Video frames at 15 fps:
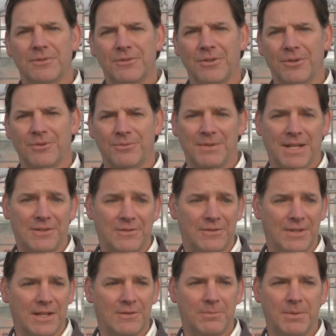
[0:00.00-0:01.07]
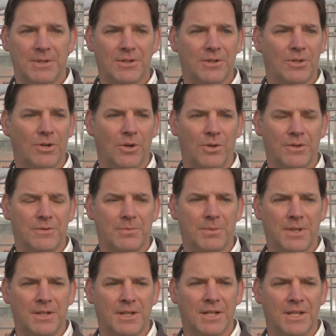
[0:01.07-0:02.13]
So that's been the goal. It's
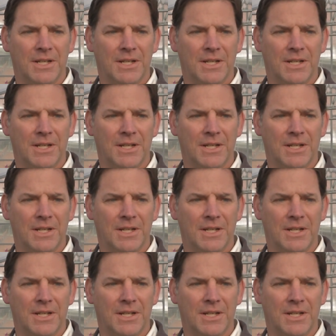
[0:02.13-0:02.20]
been